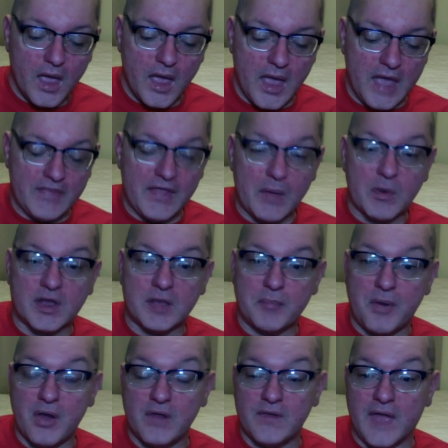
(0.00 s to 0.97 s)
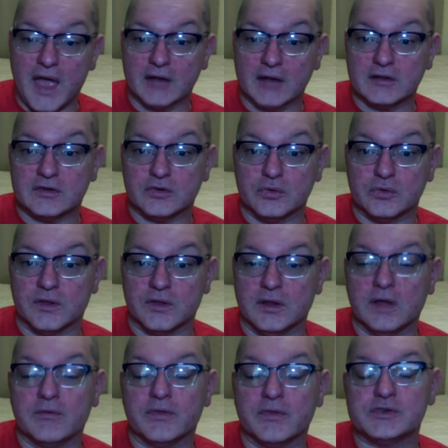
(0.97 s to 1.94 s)
And they were comparing that to the
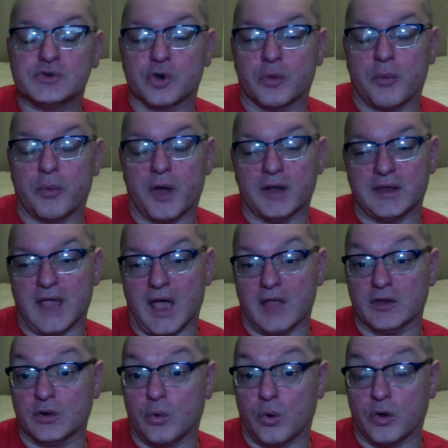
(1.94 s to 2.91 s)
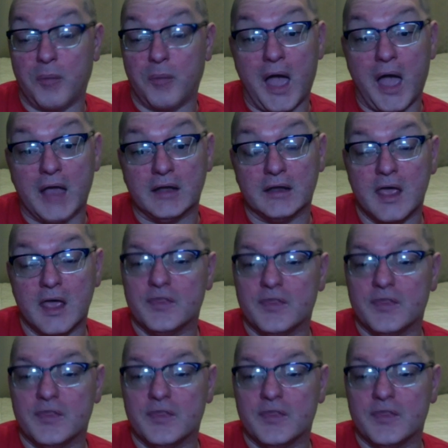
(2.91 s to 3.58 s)
lovely store bought gallon quart pint